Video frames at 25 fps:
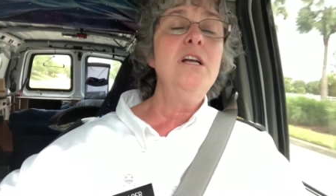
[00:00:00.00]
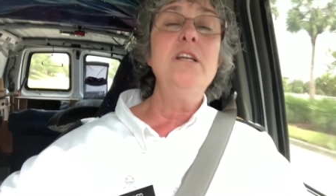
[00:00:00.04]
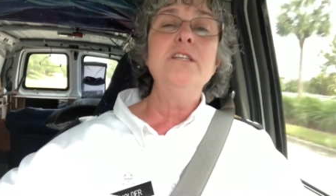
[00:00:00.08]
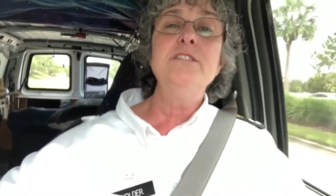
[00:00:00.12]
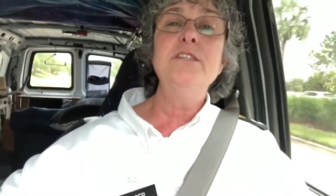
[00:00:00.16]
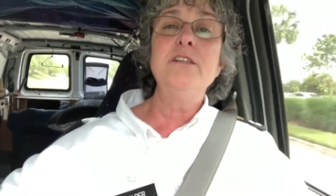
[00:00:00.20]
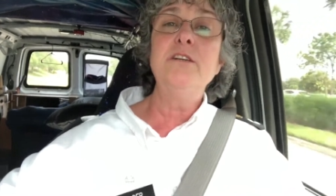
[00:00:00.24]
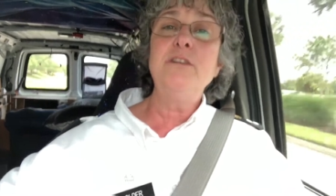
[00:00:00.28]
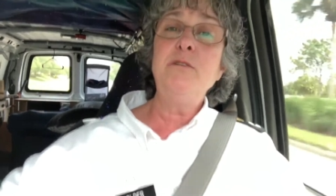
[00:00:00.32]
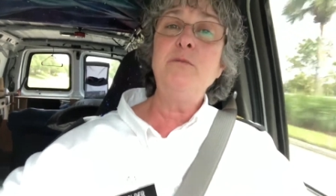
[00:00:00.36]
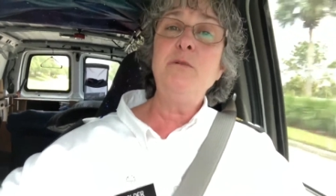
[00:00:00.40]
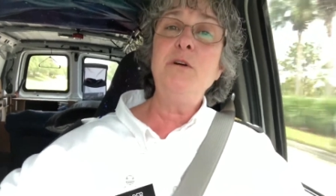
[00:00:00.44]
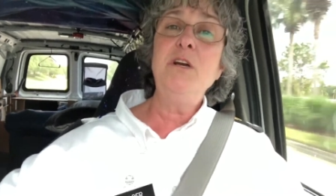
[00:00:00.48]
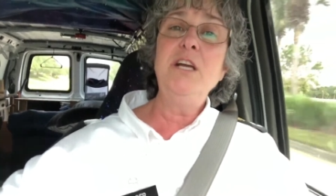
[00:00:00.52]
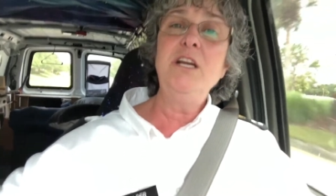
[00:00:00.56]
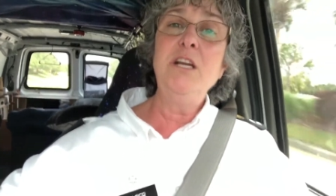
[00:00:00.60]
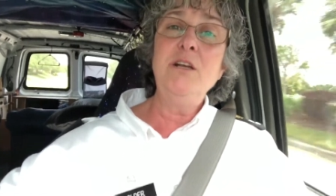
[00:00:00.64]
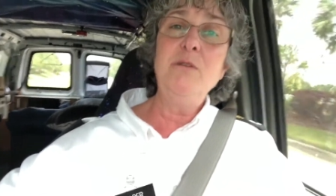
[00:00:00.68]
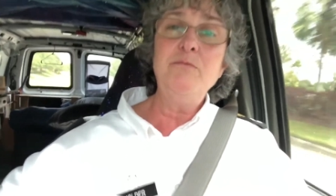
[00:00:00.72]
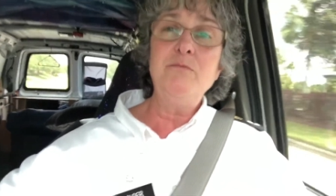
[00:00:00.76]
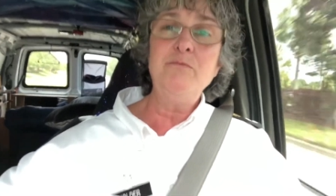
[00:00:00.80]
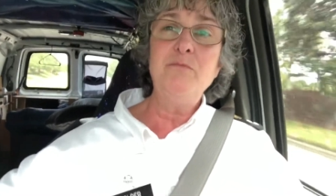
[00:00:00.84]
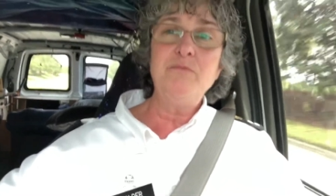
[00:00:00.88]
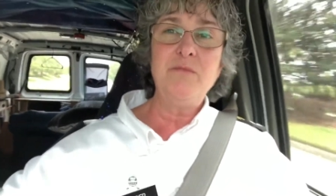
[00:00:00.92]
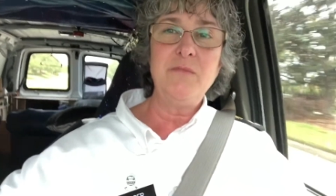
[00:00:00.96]
So anyway,
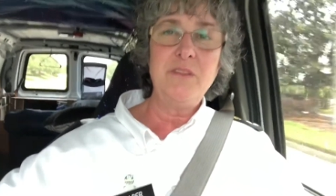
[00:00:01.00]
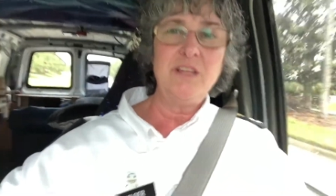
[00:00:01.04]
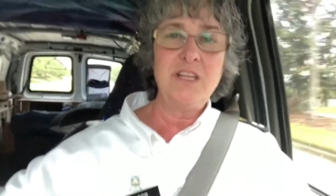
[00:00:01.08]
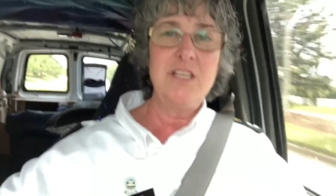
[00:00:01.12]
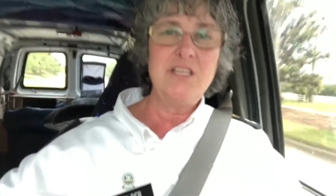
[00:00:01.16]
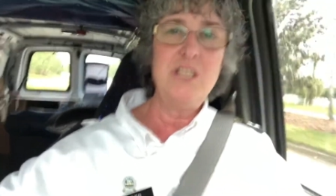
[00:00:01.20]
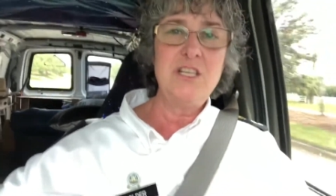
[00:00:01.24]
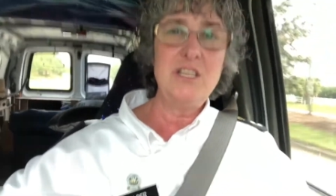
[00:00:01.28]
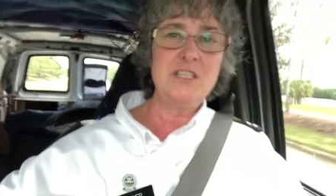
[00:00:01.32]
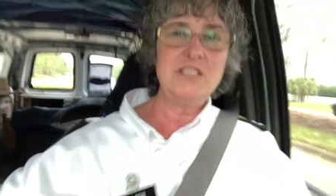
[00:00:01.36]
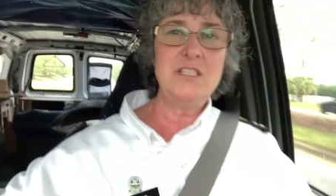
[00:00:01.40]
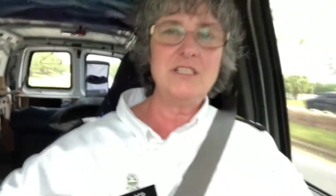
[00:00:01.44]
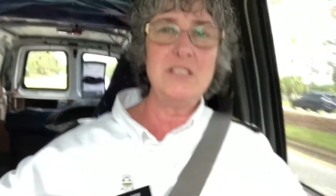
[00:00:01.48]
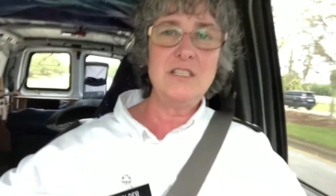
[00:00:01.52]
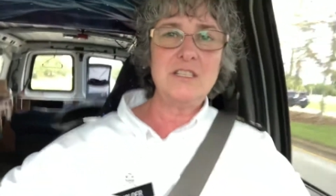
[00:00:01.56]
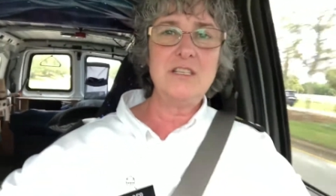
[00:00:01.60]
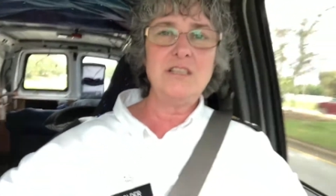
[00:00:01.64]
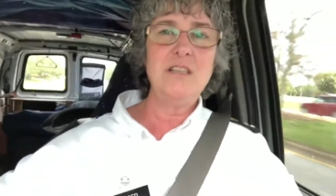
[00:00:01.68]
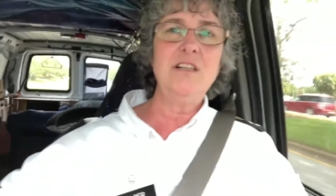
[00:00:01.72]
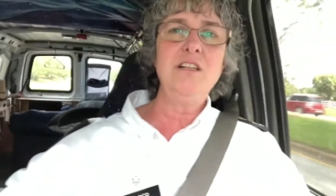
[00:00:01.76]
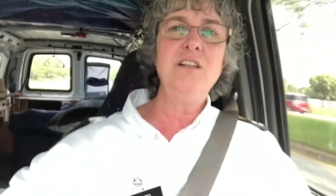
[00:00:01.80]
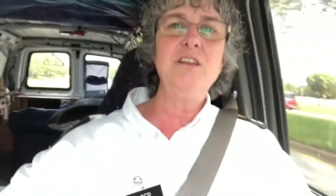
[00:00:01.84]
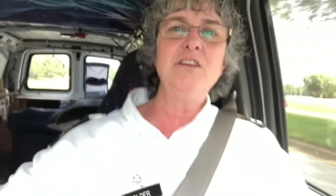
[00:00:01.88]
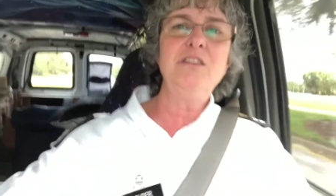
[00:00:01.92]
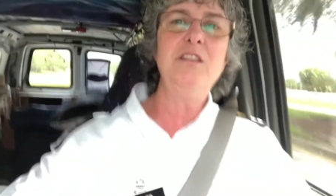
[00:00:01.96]
just
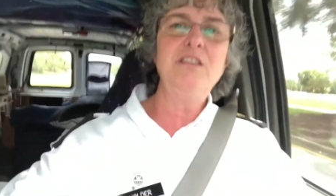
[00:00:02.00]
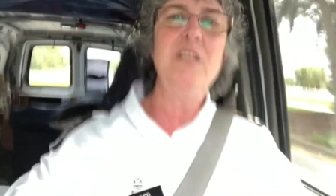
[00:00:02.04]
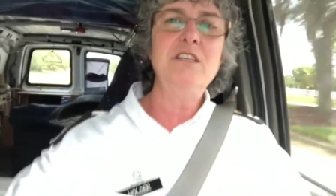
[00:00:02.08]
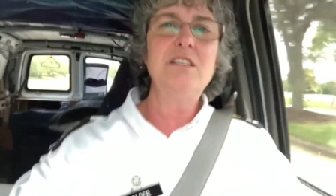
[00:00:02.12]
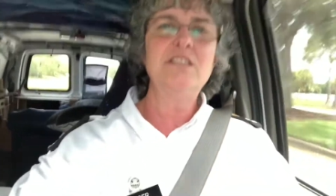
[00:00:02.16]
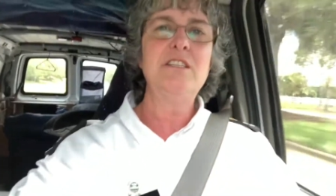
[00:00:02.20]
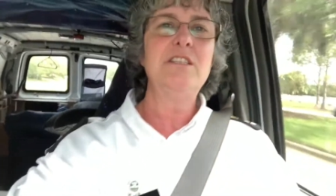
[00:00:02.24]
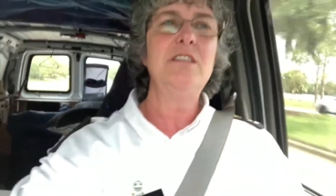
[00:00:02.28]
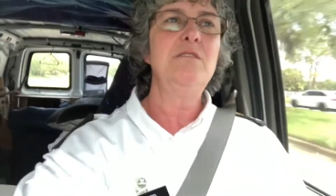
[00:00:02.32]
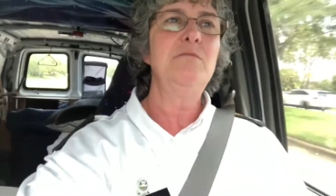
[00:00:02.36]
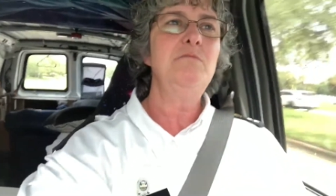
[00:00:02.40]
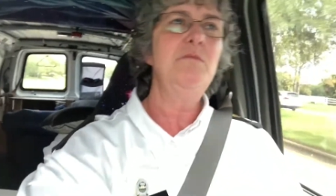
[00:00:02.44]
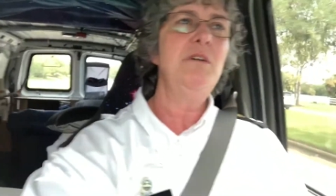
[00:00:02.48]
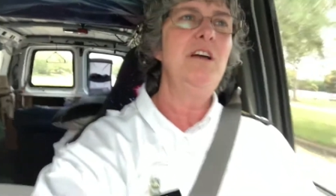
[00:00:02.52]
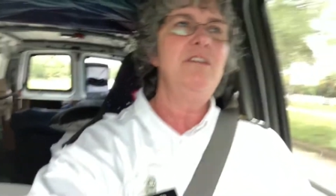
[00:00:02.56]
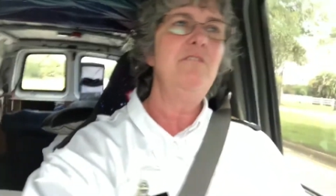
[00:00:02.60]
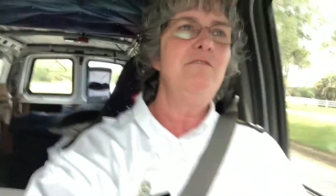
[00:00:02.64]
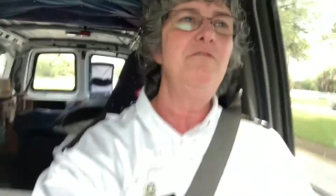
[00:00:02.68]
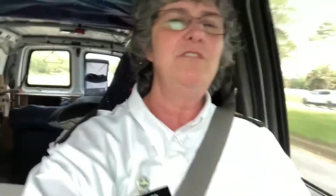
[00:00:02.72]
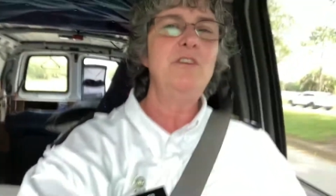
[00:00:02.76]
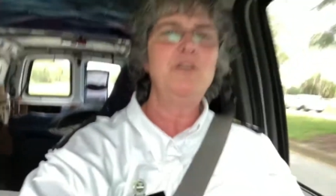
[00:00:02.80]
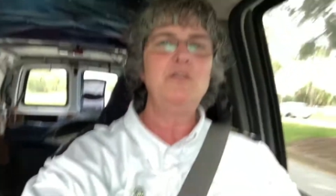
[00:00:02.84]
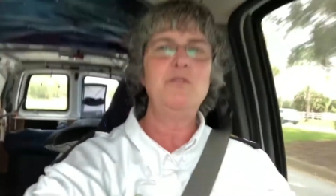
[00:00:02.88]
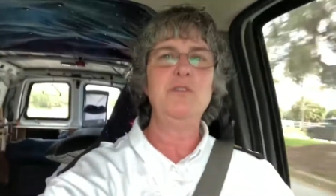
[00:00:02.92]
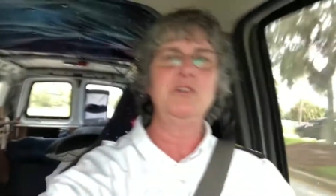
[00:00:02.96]
look this, my
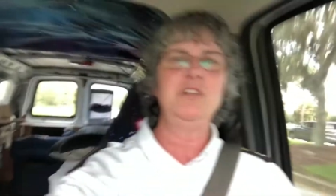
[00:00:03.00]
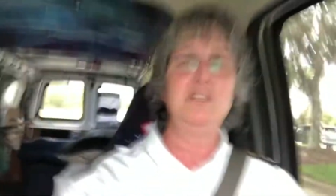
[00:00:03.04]
phone